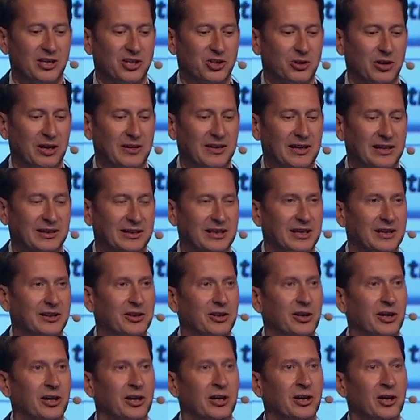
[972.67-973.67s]
So I think that
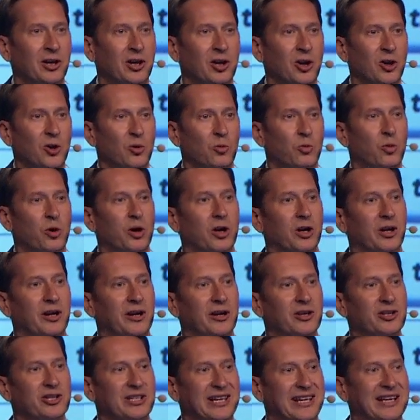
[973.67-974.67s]
the world
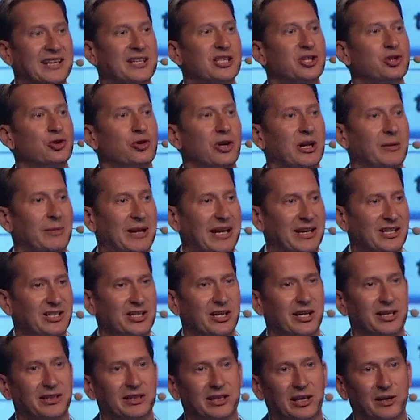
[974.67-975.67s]
looks extremely
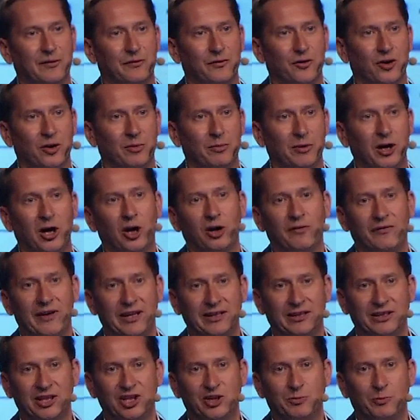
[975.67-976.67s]
exciting from our
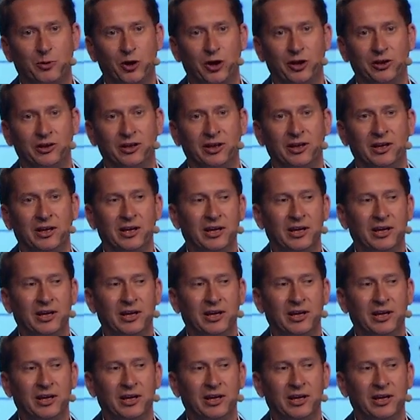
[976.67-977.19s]
vantage point.